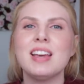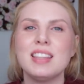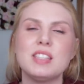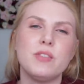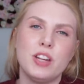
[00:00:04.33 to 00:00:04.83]

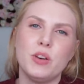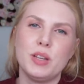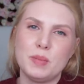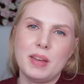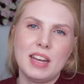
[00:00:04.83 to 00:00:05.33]
This video
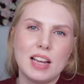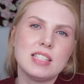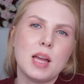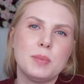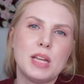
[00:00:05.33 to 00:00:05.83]
is my
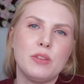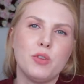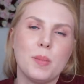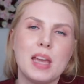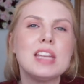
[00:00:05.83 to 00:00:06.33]
next update
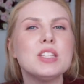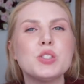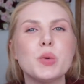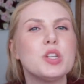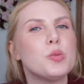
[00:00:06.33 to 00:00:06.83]
for my Hit and
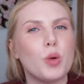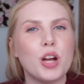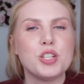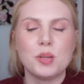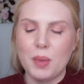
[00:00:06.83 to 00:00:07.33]
Switch
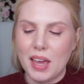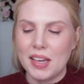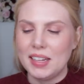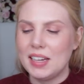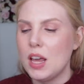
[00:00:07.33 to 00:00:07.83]
Project
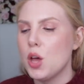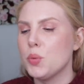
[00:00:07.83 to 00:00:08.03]
Pan,